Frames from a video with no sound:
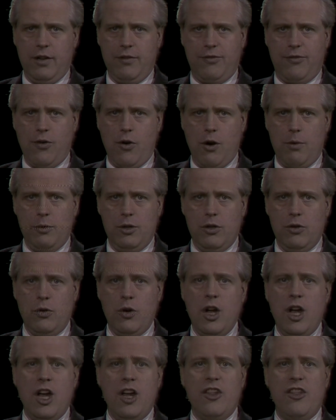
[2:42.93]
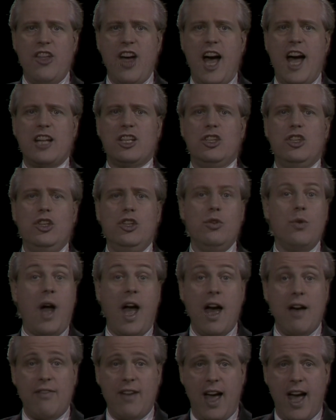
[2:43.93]
inform you that you
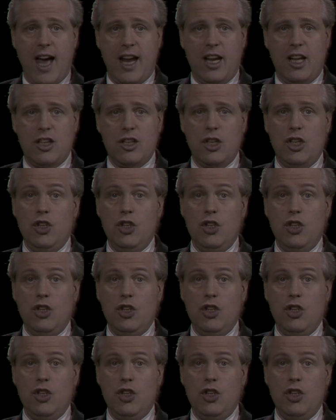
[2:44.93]
have had it.